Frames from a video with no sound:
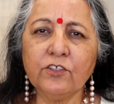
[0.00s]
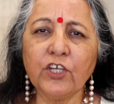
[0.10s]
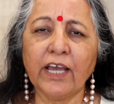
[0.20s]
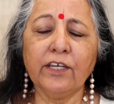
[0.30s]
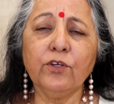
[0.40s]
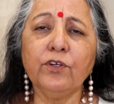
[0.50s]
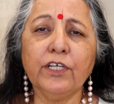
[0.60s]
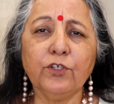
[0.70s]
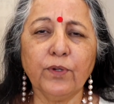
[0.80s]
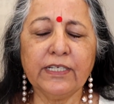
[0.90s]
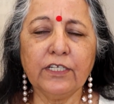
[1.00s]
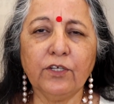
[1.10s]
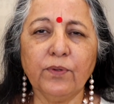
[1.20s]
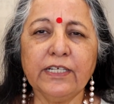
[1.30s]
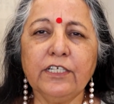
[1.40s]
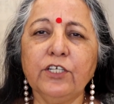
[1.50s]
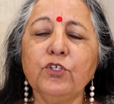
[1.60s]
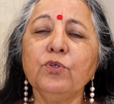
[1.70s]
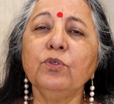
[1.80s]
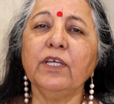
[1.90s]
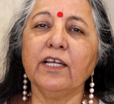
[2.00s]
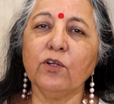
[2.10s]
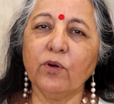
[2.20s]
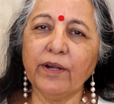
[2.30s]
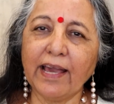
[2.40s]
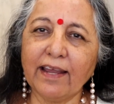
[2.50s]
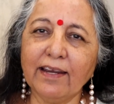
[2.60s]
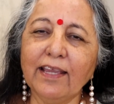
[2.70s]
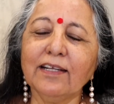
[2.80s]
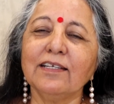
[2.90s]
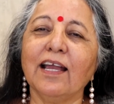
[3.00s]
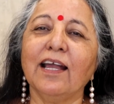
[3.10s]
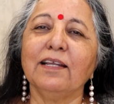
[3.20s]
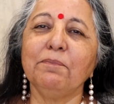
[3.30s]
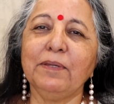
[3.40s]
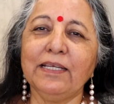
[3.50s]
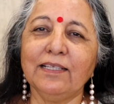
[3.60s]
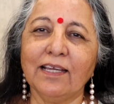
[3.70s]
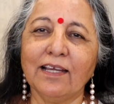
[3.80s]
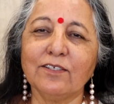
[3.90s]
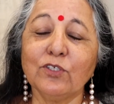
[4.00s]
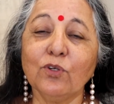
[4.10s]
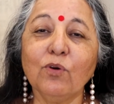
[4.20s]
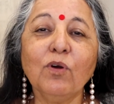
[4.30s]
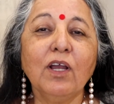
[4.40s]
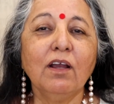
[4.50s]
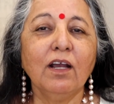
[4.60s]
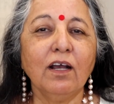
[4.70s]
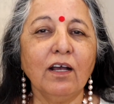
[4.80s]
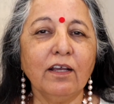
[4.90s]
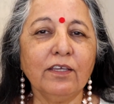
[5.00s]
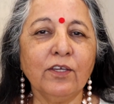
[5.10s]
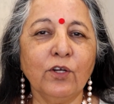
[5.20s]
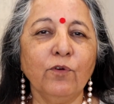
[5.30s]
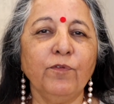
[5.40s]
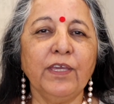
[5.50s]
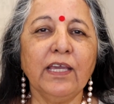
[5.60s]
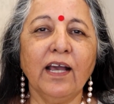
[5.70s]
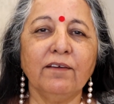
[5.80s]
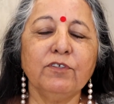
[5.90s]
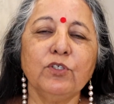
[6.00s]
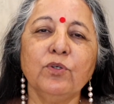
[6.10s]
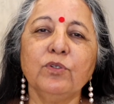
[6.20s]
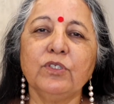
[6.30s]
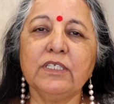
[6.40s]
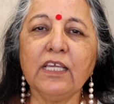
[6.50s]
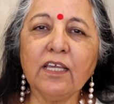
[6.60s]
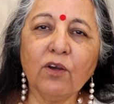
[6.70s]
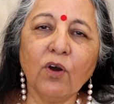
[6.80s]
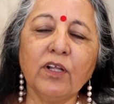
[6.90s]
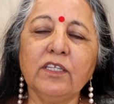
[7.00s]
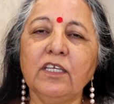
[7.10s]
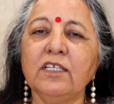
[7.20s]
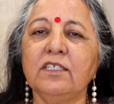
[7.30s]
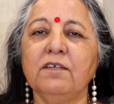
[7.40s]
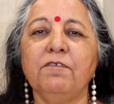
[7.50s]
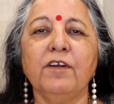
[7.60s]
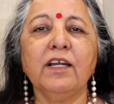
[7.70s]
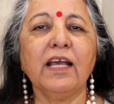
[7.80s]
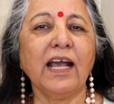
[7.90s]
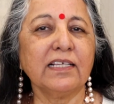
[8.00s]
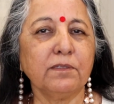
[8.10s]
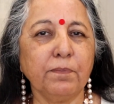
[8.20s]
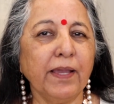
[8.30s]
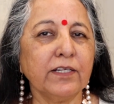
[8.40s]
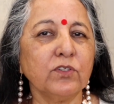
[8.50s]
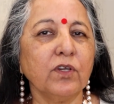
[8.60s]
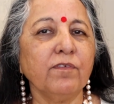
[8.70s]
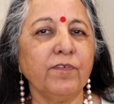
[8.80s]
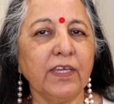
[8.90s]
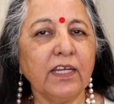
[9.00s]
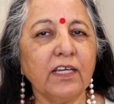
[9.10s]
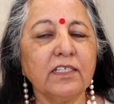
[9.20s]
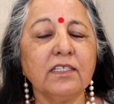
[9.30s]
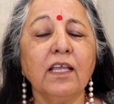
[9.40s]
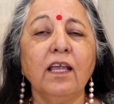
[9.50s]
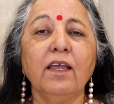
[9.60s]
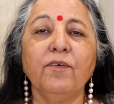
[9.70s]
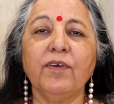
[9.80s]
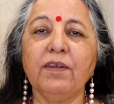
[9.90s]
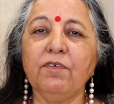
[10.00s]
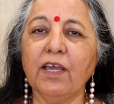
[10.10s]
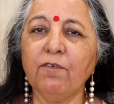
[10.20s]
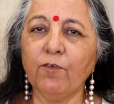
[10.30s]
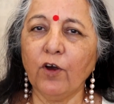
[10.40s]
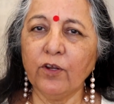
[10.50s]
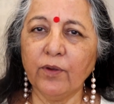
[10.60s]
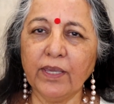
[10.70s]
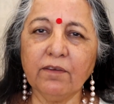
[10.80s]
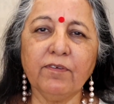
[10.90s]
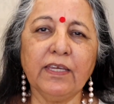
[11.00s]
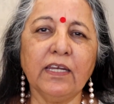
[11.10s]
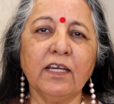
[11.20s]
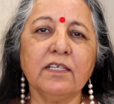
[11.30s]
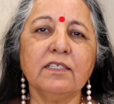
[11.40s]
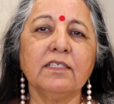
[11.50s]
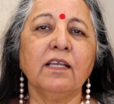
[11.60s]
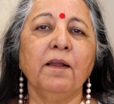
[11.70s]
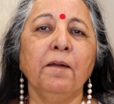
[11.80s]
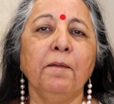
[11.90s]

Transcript: January twenty twenty-two, then go direct and be there. So Uh, you know, we have to see all these different aspects of Venus when we are following Venus.